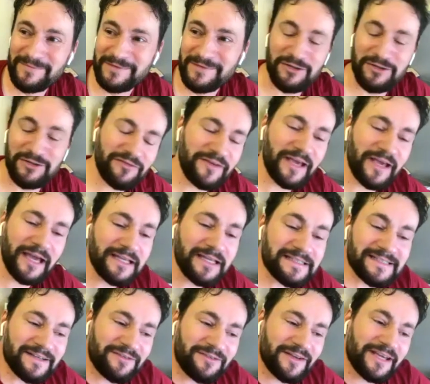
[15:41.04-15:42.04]
You know, if he
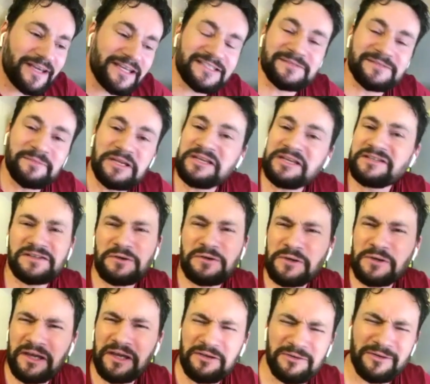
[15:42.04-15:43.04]
hits me, it's
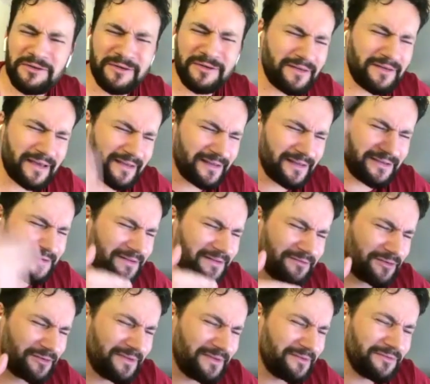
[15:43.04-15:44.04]
okay. You know, you
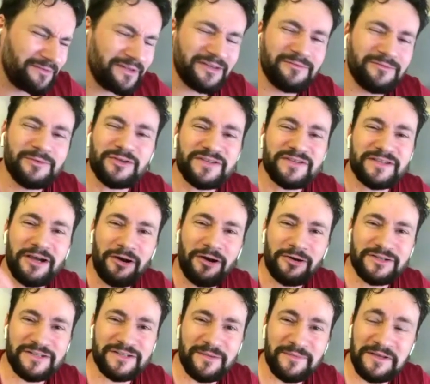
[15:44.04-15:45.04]
can even give me a
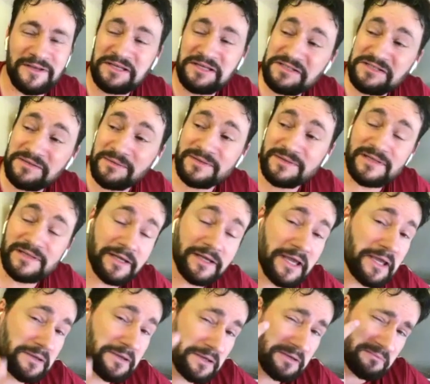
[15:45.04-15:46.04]
scar or something. It's like,
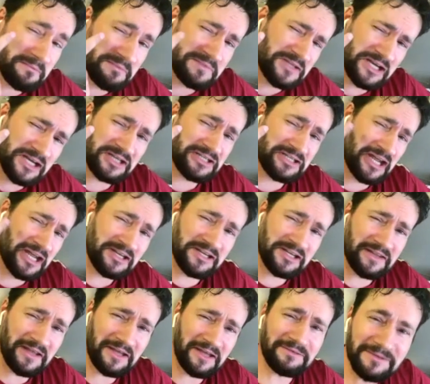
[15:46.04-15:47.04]
hey, yeah, Jackie Chan
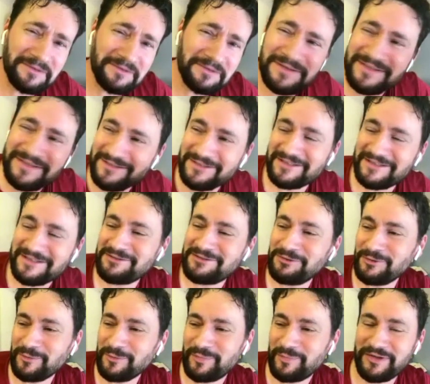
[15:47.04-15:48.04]
did that. You know, it's cool,
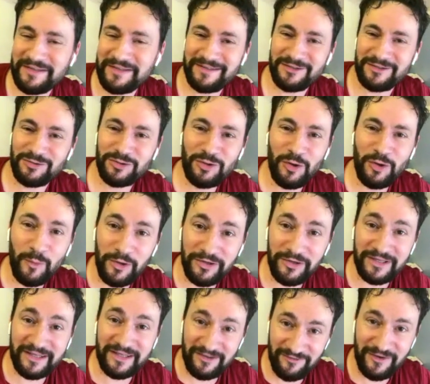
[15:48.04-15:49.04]
You don't
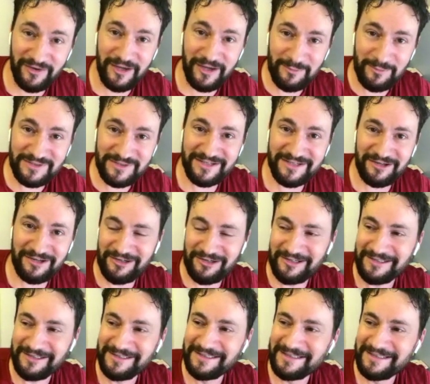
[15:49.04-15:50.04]
want to give him a scar.
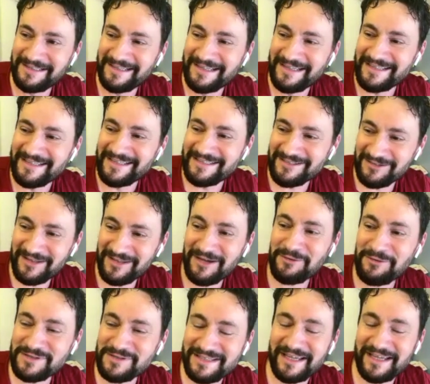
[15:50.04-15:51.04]
So that
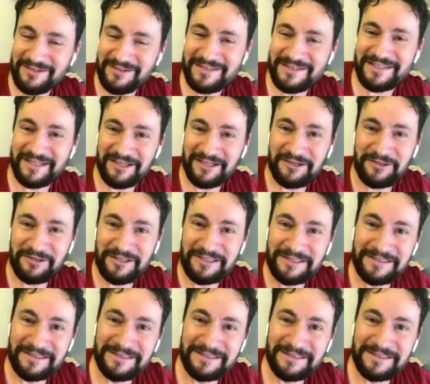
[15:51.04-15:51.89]
was kind of scary.